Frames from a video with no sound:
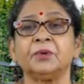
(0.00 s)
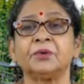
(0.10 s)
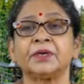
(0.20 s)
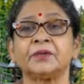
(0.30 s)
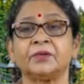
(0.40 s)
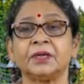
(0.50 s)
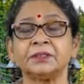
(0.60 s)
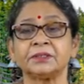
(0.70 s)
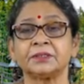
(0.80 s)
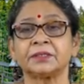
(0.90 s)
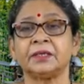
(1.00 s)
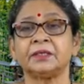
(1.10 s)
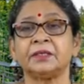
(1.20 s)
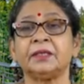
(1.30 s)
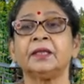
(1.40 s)
a more advanced
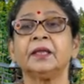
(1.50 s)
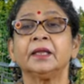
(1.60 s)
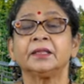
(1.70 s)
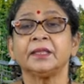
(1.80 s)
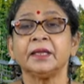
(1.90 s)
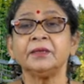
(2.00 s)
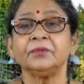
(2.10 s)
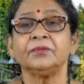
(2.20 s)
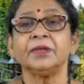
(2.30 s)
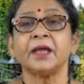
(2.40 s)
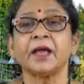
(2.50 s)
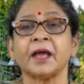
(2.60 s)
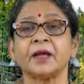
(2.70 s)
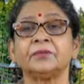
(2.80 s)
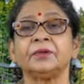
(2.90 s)
society, then we
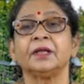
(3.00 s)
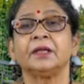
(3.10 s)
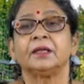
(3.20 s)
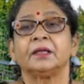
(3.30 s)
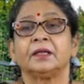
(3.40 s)
have